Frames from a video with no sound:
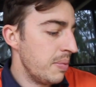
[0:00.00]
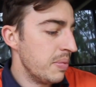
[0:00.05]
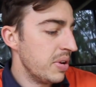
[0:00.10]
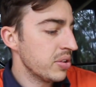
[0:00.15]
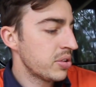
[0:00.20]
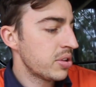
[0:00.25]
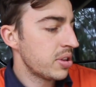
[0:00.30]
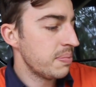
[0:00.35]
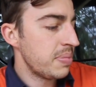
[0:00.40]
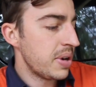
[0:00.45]

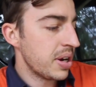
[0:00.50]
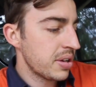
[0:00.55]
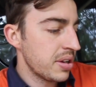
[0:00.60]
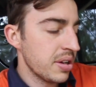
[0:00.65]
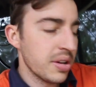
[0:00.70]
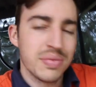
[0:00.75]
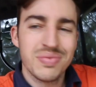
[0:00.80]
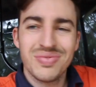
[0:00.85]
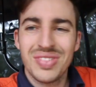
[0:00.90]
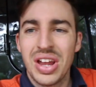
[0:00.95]
into the
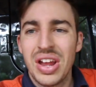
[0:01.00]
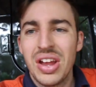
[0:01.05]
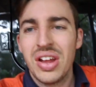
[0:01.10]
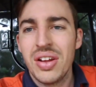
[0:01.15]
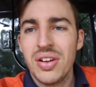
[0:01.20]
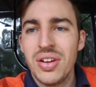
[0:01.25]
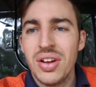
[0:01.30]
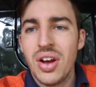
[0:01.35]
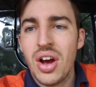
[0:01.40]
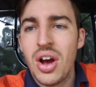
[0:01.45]
bucket,
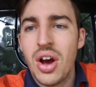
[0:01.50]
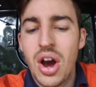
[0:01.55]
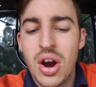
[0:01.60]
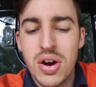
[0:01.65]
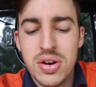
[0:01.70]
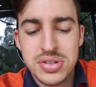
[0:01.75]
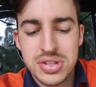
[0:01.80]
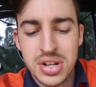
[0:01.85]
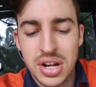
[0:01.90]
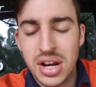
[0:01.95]

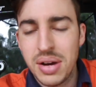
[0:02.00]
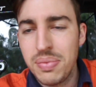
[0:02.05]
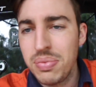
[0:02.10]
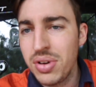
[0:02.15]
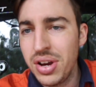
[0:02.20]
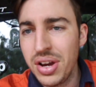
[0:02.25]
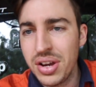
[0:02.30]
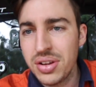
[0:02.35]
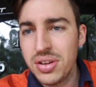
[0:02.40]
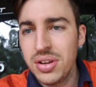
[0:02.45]
hose it up
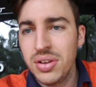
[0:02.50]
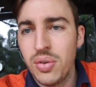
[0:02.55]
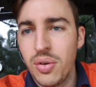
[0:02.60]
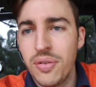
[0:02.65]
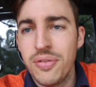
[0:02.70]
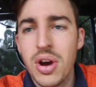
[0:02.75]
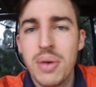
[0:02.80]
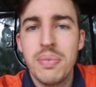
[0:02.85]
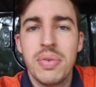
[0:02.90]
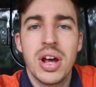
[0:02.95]
or
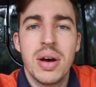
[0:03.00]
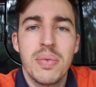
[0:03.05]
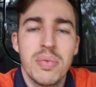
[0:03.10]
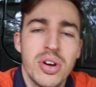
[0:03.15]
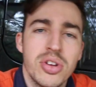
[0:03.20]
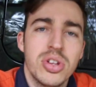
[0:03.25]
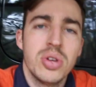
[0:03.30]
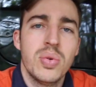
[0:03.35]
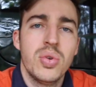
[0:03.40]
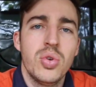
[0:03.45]
foam it up
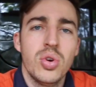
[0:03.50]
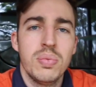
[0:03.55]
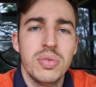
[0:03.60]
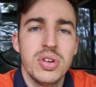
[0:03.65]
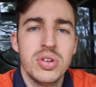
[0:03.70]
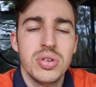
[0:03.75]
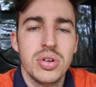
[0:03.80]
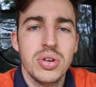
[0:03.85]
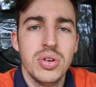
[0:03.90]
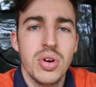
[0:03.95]
like you would
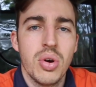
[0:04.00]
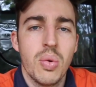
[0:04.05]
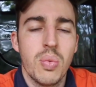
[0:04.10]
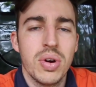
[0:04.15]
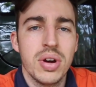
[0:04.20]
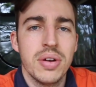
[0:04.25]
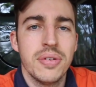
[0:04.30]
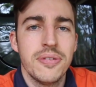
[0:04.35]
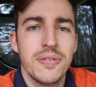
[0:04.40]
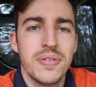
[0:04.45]
normally do
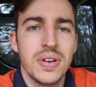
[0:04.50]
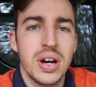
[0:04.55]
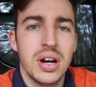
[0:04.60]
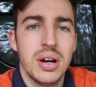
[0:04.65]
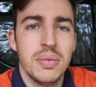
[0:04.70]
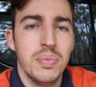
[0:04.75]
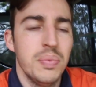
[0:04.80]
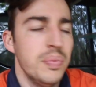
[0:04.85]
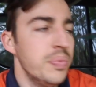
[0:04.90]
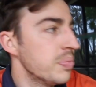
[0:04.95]
with
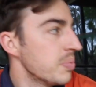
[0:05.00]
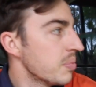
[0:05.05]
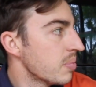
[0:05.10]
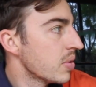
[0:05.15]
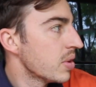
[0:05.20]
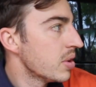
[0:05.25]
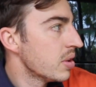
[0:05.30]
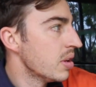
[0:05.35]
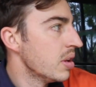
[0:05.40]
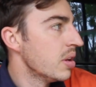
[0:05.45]
when
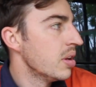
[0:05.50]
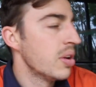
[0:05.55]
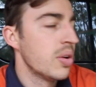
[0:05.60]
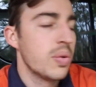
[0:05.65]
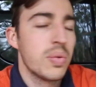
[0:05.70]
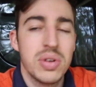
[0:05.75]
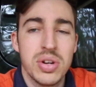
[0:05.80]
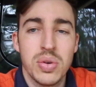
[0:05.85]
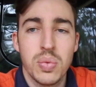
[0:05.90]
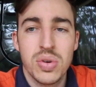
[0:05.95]

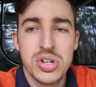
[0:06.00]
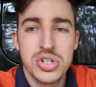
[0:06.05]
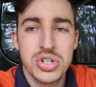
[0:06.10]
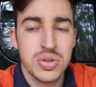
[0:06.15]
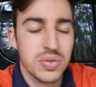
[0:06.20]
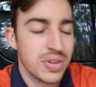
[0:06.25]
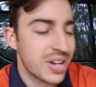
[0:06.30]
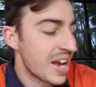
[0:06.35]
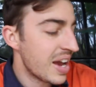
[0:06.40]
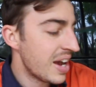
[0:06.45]
washing
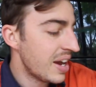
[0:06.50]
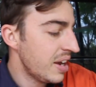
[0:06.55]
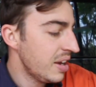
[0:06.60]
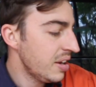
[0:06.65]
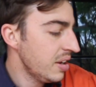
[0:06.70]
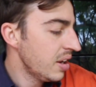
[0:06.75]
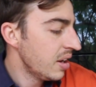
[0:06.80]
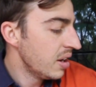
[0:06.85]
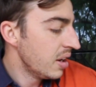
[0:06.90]
your car.